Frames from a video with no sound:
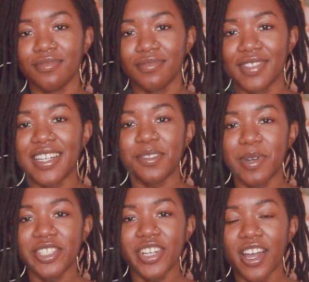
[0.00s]
that's
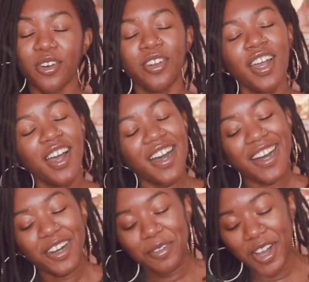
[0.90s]
my child.
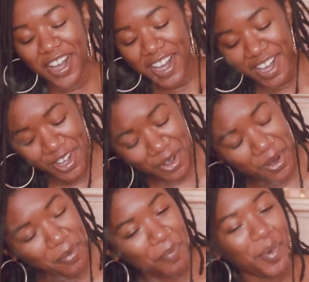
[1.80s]

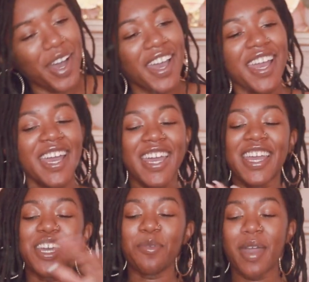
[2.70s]
But
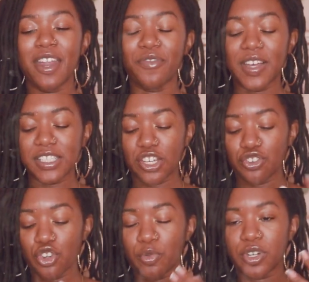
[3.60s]
it can manifest in
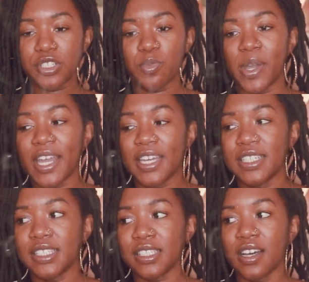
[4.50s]
numerous
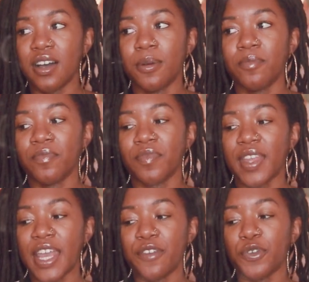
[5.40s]
ways.
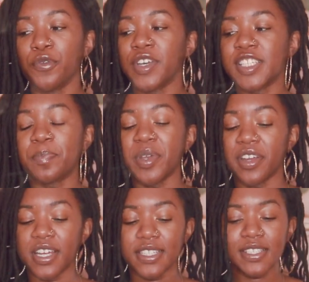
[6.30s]
if you've
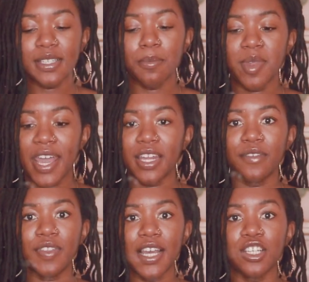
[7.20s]
experienced some
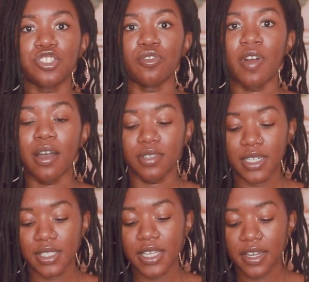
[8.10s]
negative things
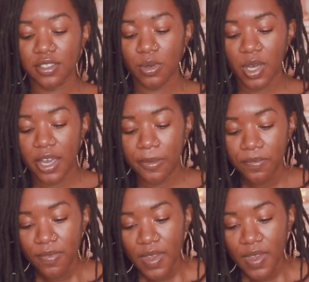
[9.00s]
surrounding sex, okay?